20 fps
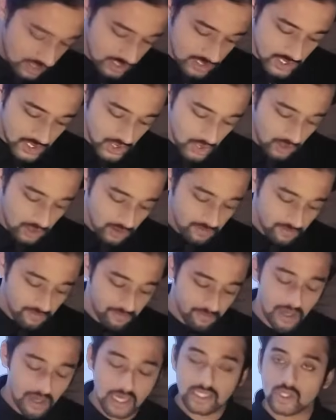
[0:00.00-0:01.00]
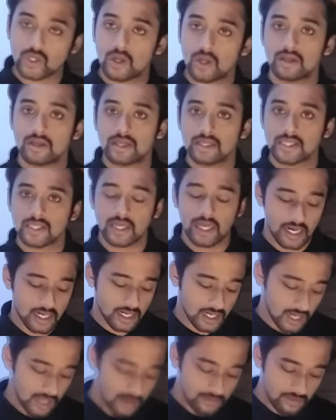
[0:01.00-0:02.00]
So based on this
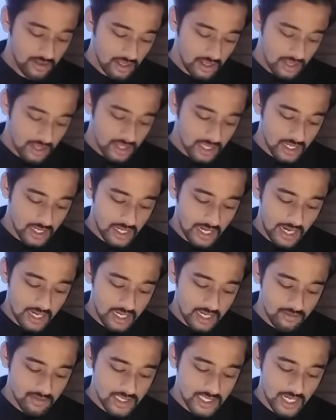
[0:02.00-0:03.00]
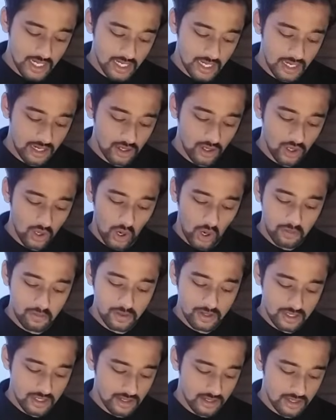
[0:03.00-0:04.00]
data, the datum setting knob,
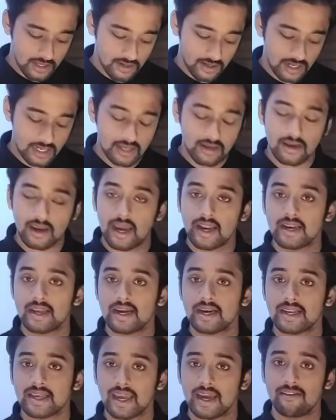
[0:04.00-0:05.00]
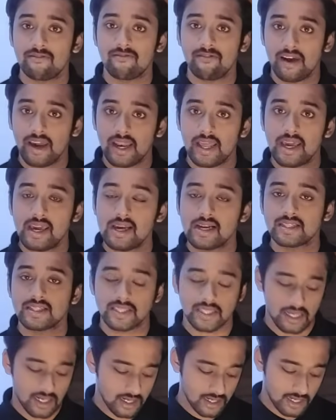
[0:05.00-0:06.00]
it can vary
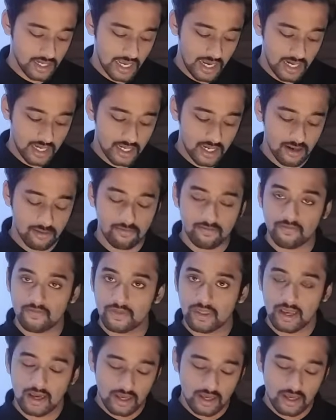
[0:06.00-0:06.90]
its datum.